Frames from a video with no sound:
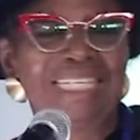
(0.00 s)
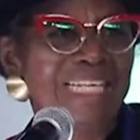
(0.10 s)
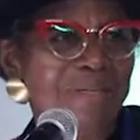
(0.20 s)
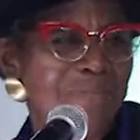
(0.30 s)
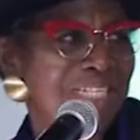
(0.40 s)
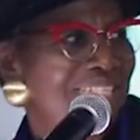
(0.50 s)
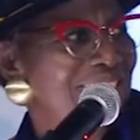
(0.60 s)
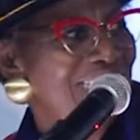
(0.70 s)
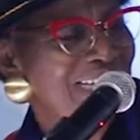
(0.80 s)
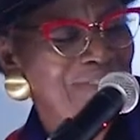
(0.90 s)

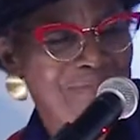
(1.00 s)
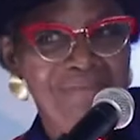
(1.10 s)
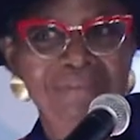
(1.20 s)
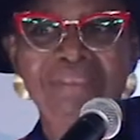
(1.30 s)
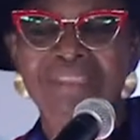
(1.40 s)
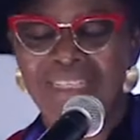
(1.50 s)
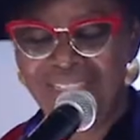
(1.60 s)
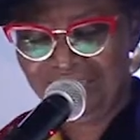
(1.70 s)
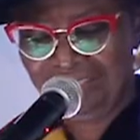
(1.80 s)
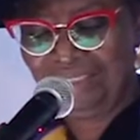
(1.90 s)
Yes, sir.
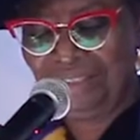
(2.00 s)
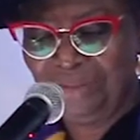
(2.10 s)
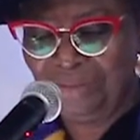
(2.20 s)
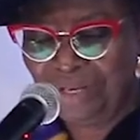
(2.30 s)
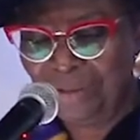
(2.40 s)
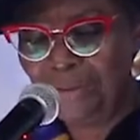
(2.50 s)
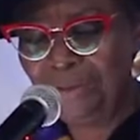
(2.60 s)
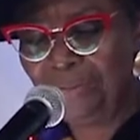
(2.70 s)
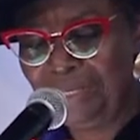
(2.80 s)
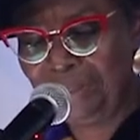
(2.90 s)
You are
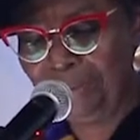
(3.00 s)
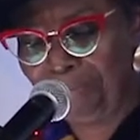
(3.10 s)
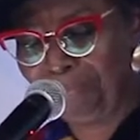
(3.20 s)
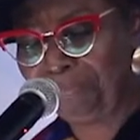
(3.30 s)
all welcome.